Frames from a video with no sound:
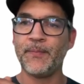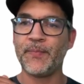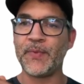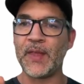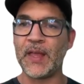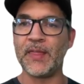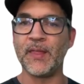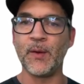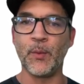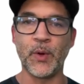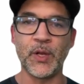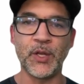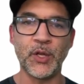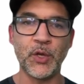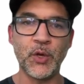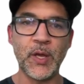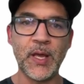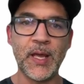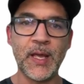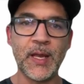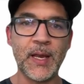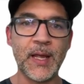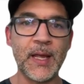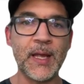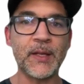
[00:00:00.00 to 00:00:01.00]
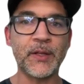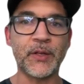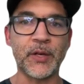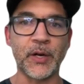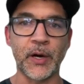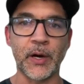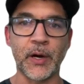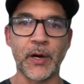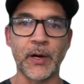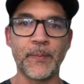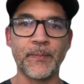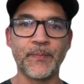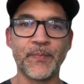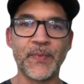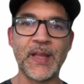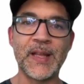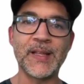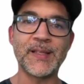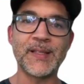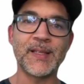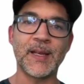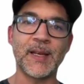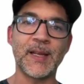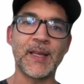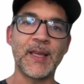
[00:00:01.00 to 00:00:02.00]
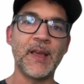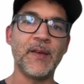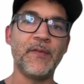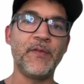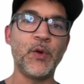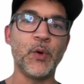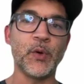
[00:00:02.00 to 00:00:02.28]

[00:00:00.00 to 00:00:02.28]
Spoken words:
And then when you hit enter, it's going to give